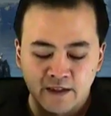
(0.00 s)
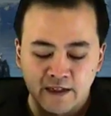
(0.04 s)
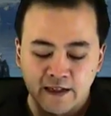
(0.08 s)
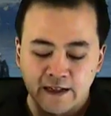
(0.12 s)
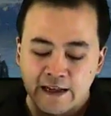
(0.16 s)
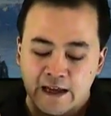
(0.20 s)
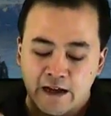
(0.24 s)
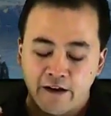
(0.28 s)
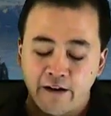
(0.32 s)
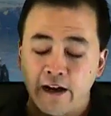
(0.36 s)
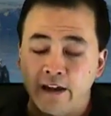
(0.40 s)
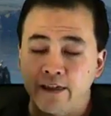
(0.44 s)

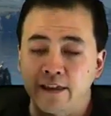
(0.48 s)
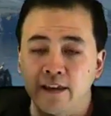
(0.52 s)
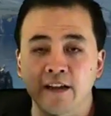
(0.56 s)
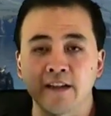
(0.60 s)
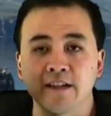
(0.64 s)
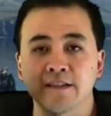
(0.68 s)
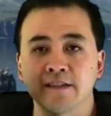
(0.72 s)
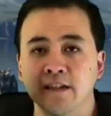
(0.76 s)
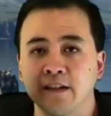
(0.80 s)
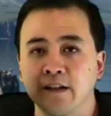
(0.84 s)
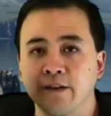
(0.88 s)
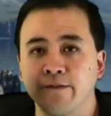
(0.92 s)
Now, I think
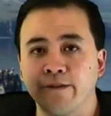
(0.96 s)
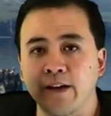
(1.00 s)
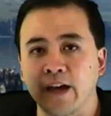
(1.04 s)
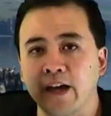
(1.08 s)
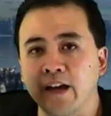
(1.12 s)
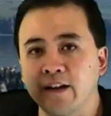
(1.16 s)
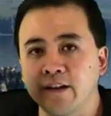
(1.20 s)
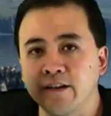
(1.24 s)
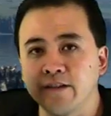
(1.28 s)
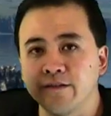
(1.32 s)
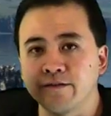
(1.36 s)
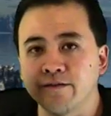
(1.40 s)
it's
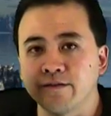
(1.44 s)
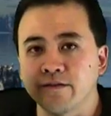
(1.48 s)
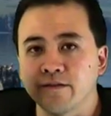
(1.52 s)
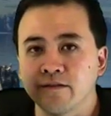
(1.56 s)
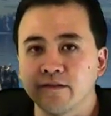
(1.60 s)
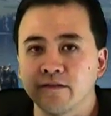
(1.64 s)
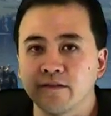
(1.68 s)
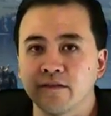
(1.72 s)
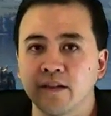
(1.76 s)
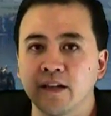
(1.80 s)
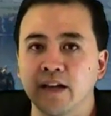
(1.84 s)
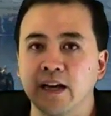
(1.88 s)
innovative,
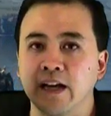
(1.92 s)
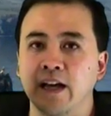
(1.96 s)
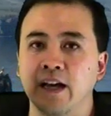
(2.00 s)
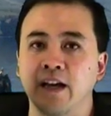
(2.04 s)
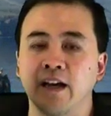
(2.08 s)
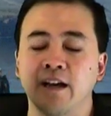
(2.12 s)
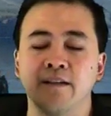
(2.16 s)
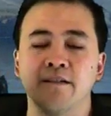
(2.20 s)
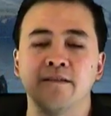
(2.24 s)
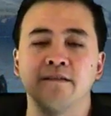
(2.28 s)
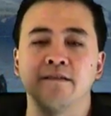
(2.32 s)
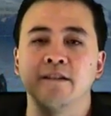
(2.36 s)

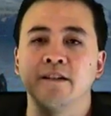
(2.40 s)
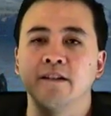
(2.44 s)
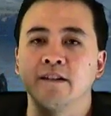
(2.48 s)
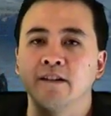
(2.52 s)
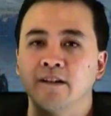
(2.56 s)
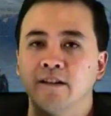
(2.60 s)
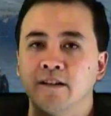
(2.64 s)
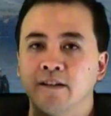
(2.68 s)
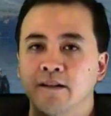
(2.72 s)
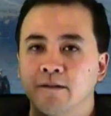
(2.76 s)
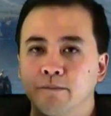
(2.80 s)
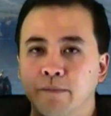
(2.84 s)

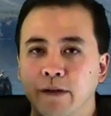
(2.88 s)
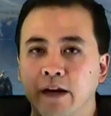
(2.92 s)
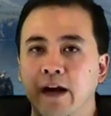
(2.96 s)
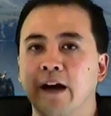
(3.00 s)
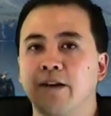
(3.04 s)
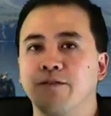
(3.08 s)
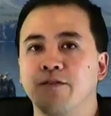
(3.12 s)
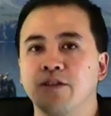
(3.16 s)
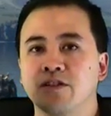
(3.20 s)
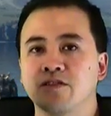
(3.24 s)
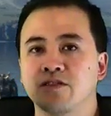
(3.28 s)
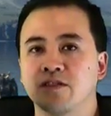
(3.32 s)
but
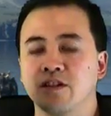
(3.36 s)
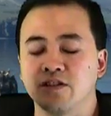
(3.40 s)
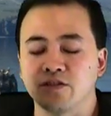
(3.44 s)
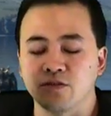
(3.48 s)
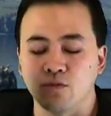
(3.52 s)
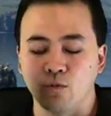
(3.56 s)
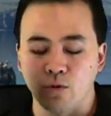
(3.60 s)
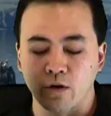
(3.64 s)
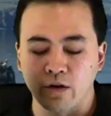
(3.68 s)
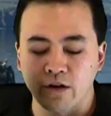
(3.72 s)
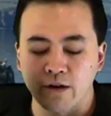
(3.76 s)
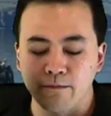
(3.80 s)
obviously it's
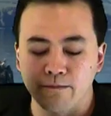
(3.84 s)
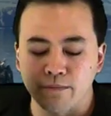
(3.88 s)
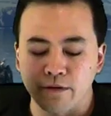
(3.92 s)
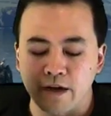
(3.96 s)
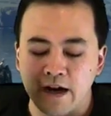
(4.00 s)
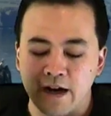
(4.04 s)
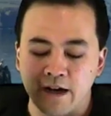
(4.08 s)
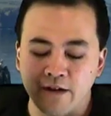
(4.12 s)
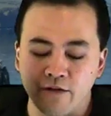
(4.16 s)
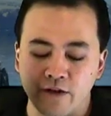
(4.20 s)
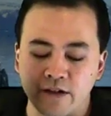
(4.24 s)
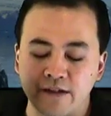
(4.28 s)
a work in
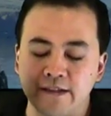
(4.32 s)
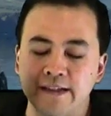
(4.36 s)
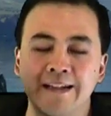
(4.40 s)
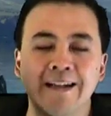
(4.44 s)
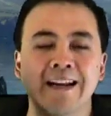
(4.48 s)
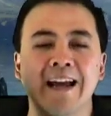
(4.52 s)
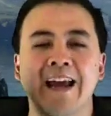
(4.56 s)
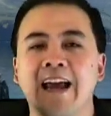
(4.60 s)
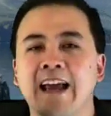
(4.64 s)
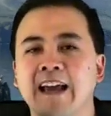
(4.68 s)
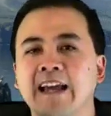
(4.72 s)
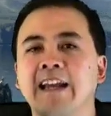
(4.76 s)
progress.
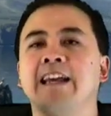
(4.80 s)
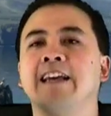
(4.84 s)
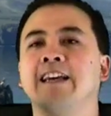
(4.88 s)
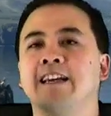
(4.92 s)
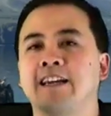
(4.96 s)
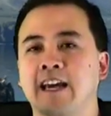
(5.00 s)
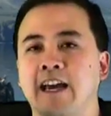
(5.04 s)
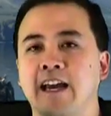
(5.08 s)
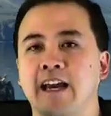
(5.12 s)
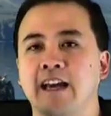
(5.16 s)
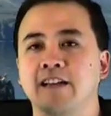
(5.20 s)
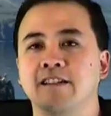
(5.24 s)
In any
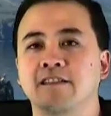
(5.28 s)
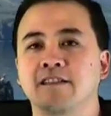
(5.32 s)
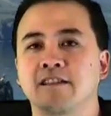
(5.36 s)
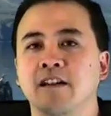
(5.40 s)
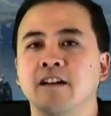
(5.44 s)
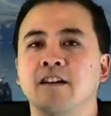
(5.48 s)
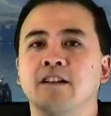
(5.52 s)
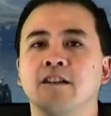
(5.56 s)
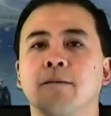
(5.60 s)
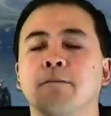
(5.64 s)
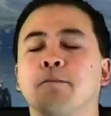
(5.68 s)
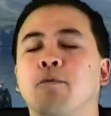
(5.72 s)
case,
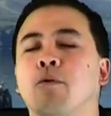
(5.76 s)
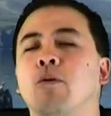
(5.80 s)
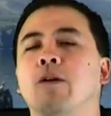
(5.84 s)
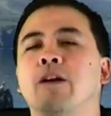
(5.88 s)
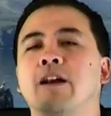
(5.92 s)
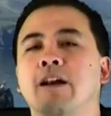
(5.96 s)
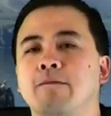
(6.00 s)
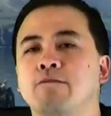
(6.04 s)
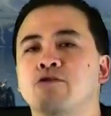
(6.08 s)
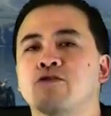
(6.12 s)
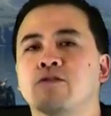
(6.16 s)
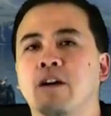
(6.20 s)
the
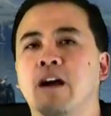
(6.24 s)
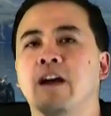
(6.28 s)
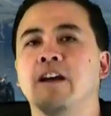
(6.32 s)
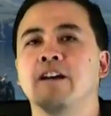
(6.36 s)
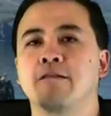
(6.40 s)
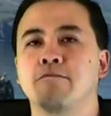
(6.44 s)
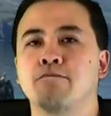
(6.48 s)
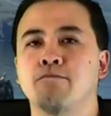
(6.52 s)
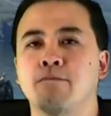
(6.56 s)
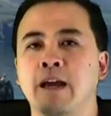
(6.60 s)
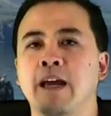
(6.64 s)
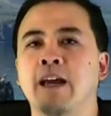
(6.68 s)
point I'm trying
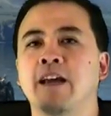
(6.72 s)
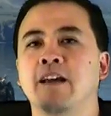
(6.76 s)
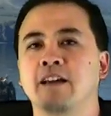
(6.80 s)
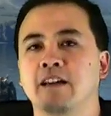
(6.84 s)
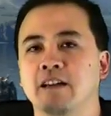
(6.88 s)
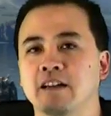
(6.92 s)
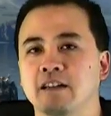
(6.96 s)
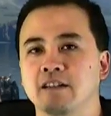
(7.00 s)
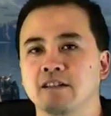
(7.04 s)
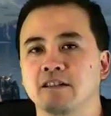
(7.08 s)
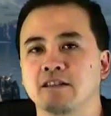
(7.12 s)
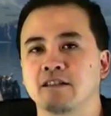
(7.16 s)
to make
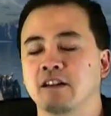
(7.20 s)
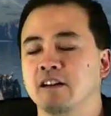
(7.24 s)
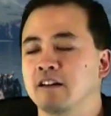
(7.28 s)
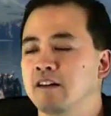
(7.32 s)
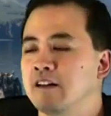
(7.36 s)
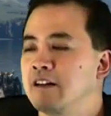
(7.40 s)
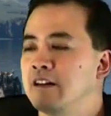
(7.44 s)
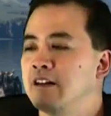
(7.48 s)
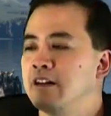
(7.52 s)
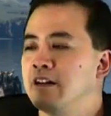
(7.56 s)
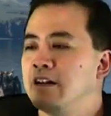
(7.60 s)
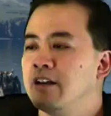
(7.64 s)
is
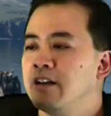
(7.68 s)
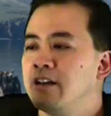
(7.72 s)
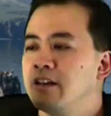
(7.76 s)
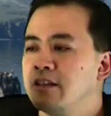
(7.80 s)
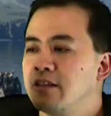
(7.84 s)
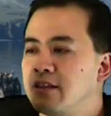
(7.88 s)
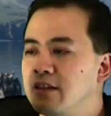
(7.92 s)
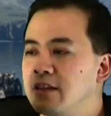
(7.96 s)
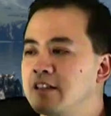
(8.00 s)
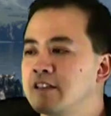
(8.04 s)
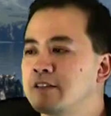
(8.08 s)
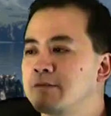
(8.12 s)

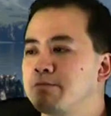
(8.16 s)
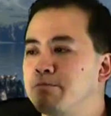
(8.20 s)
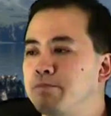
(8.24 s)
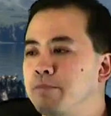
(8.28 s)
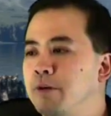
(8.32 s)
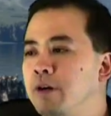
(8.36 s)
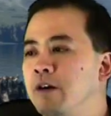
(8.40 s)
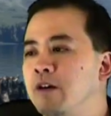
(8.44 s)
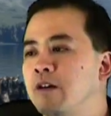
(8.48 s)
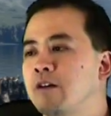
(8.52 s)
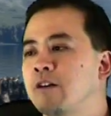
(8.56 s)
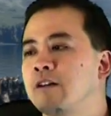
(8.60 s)
this
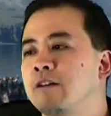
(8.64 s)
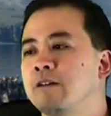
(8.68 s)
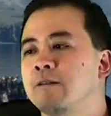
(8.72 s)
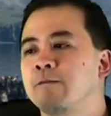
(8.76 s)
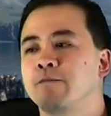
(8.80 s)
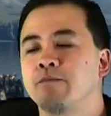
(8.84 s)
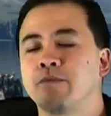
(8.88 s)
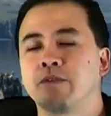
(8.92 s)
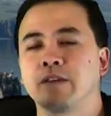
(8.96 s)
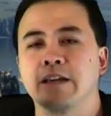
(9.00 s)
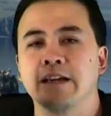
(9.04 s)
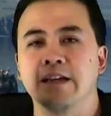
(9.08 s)
book
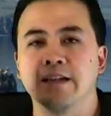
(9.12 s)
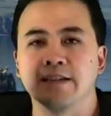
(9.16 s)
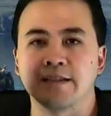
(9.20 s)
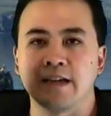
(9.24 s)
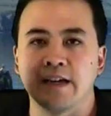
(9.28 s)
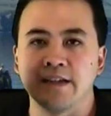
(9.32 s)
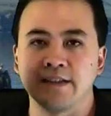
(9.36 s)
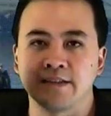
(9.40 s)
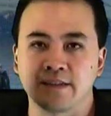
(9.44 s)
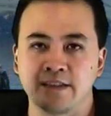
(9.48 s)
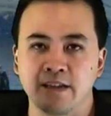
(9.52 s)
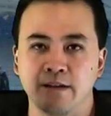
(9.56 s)
is
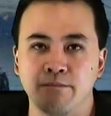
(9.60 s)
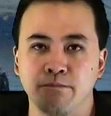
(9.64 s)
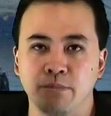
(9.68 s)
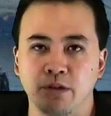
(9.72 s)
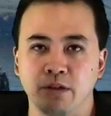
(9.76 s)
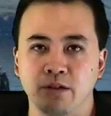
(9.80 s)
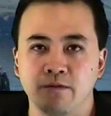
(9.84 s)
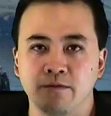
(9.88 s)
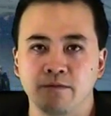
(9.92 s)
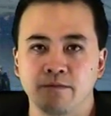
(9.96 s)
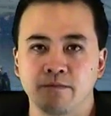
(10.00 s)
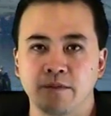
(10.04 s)
a
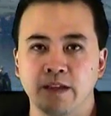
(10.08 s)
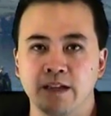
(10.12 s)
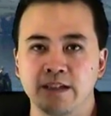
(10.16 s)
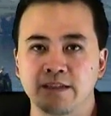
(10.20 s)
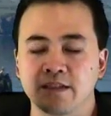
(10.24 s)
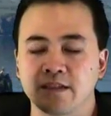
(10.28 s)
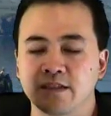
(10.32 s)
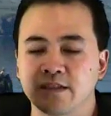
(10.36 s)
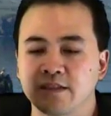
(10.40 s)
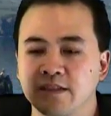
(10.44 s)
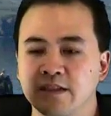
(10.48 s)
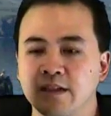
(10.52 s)
symbol.
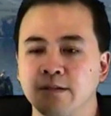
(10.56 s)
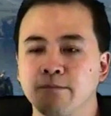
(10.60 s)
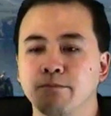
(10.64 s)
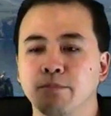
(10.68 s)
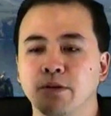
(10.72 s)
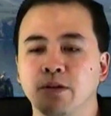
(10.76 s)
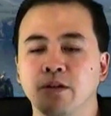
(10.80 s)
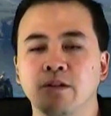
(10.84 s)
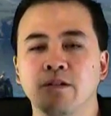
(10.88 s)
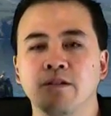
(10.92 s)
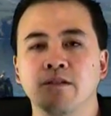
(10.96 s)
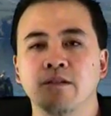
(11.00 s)
It's a
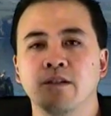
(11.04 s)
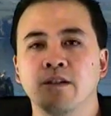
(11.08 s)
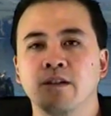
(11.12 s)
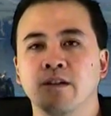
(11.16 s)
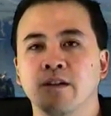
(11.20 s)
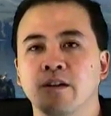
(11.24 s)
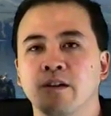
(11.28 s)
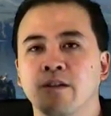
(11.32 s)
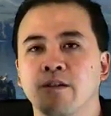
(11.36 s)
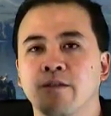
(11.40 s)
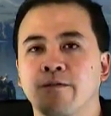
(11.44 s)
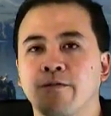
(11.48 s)
symbol
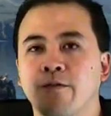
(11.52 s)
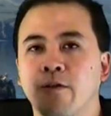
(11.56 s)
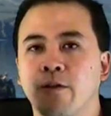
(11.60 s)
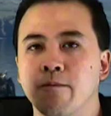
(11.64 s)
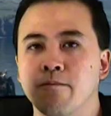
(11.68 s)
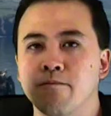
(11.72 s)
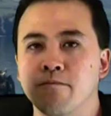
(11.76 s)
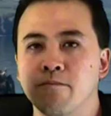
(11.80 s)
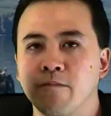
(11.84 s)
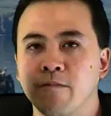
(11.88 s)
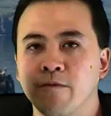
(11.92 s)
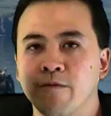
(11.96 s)

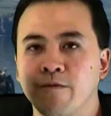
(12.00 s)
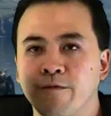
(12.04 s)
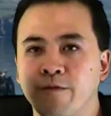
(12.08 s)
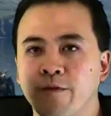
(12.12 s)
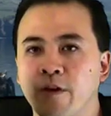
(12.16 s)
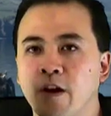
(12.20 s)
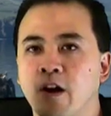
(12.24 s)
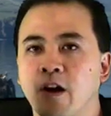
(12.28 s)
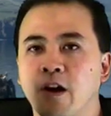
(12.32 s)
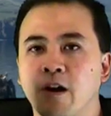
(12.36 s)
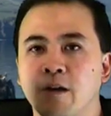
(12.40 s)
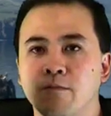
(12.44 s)
for
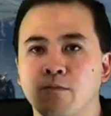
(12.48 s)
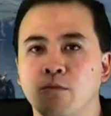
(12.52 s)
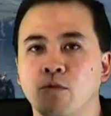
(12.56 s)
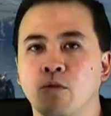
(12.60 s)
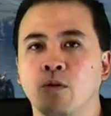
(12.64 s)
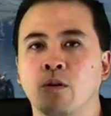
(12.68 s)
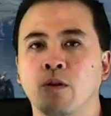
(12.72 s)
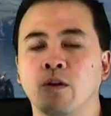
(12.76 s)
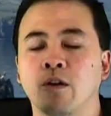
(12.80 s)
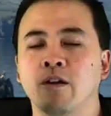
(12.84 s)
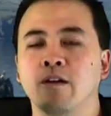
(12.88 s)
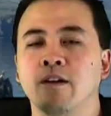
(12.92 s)
far
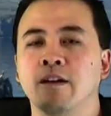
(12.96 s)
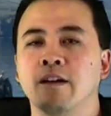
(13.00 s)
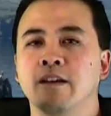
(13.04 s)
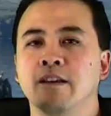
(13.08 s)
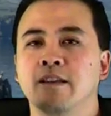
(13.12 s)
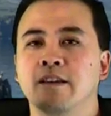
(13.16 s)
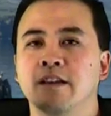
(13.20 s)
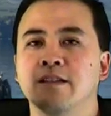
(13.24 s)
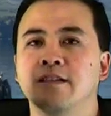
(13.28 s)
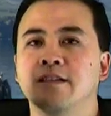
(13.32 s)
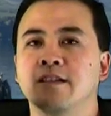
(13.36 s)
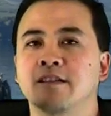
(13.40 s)
more
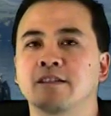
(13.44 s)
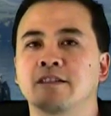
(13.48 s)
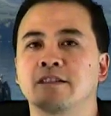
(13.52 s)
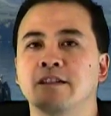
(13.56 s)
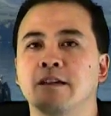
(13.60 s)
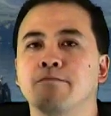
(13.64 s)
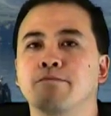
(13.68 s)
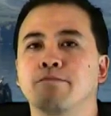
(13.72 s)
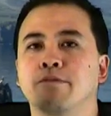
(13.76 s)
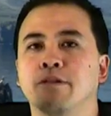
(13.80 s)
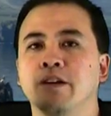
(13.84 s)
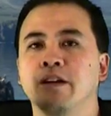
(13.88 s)
than just
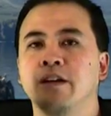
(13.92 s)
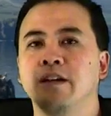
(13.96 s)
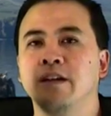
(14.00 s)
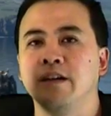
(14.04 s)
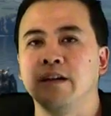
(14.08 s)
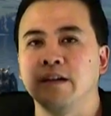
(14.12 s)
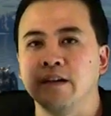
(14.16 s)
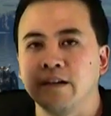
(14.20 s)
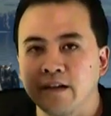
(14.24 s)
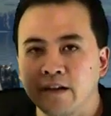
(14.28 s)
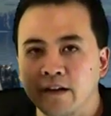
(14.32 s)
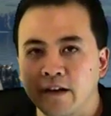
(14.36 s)

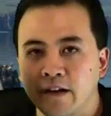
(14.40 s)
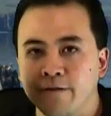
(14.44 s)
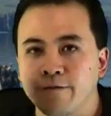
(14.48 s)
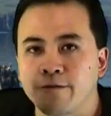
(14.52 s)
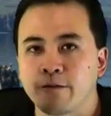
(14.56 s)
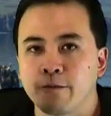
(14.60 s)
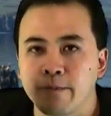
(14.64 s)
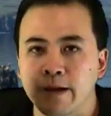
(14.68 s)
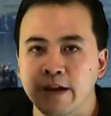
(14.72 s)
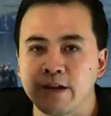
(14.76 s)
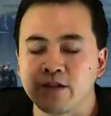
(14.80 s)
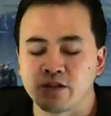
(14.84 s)
simply
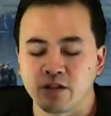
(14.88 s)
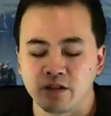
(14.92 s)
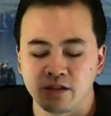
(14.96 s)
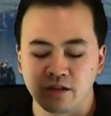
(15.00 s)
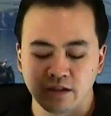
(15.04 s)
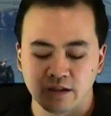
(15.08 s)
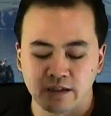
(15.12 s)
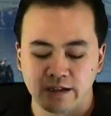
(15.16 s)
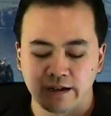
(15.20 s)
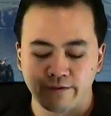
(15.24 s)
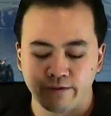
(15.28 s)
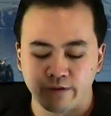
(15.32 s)
information
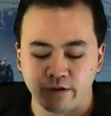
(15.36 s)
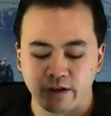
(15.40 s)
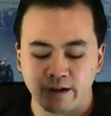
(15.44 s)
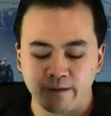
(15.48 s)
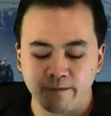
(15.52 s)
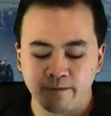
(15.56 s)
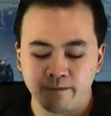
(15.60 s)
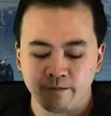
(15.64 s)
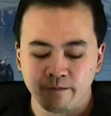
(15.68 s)
delivery.